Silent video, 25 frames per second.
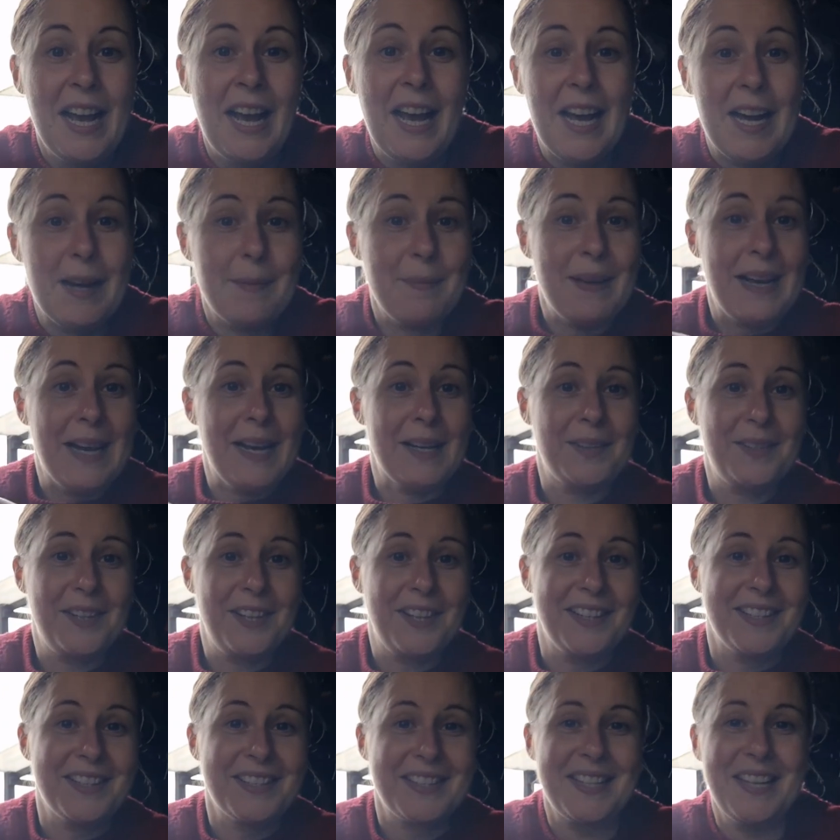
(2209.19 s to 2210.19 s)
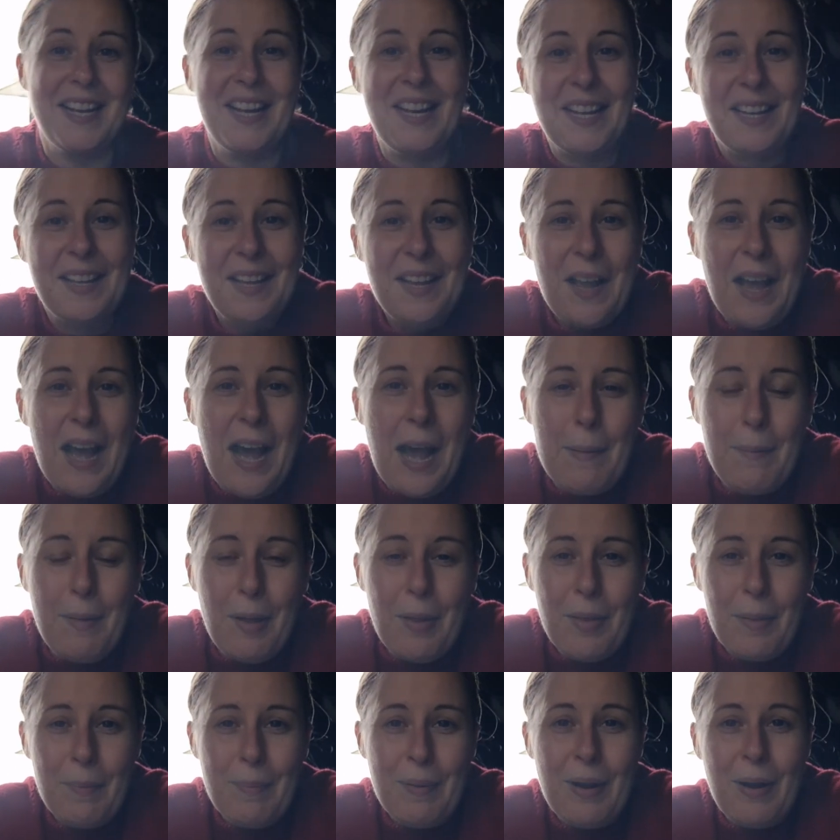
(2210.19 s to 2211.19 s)
As you can see, I'm
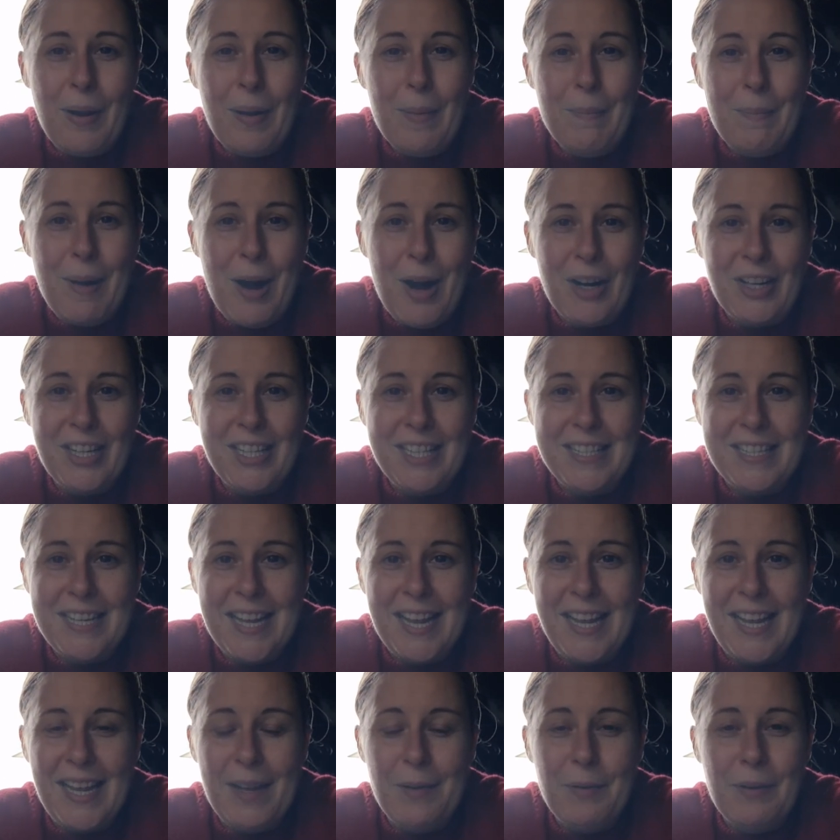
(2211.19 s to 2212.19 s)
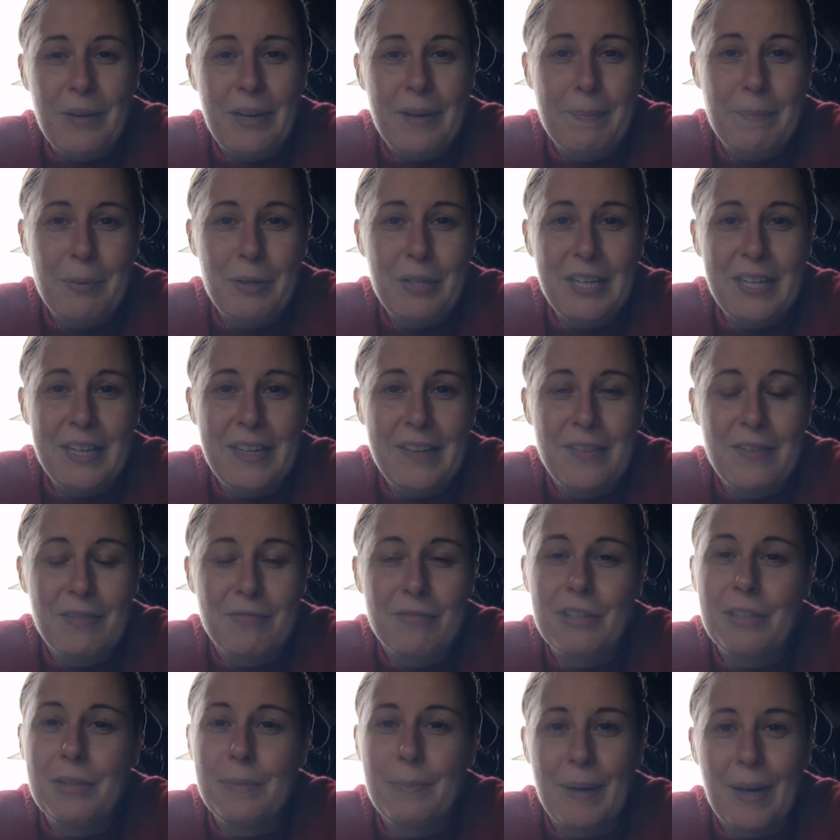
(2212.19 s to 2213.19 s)
on the plot and Mark is here. We're putting in the
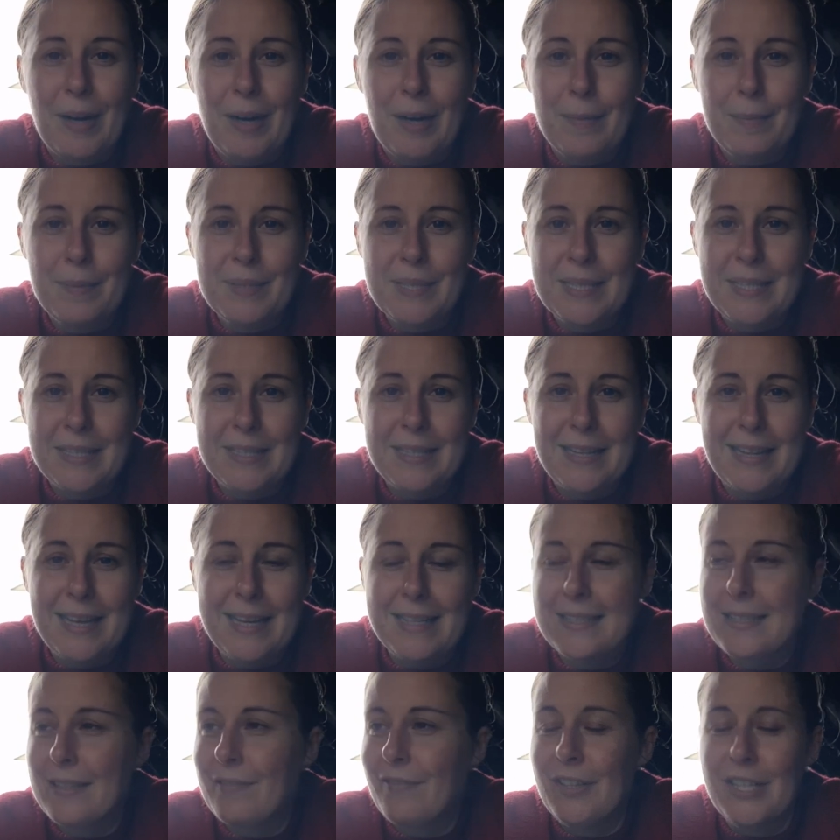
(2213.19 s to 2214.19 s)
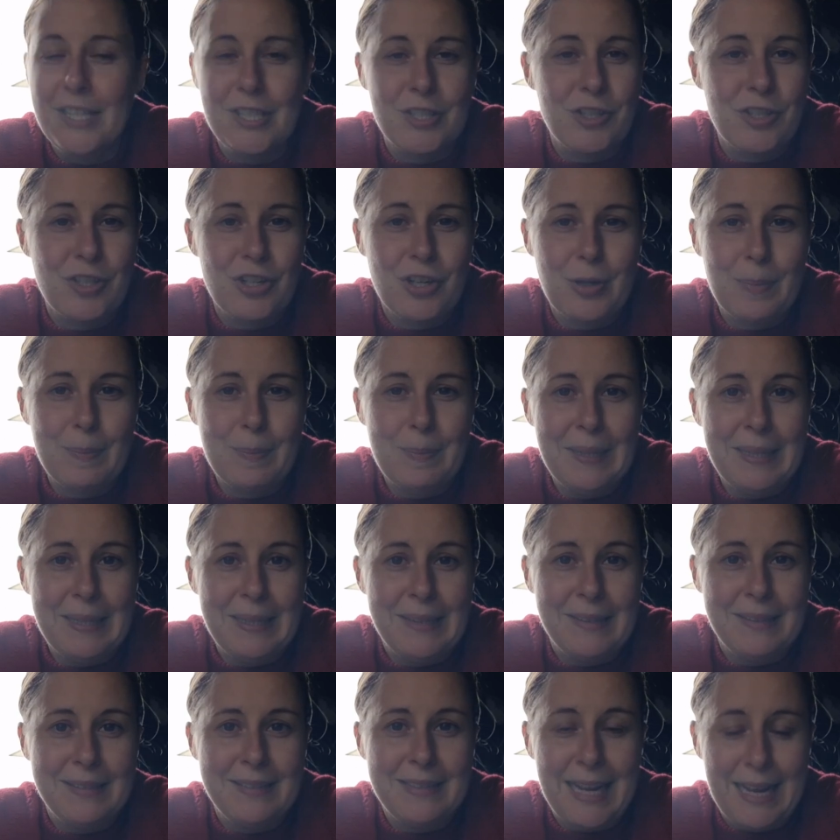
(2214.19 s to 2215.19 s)
rhubarbs, so that's the first job
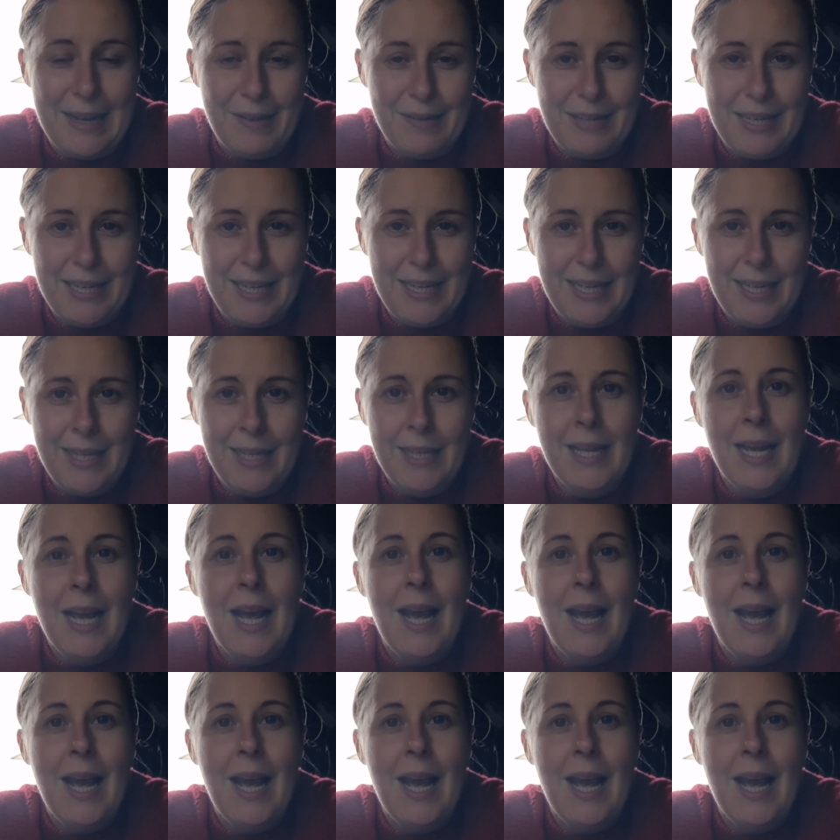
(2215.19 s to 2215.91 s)
down here.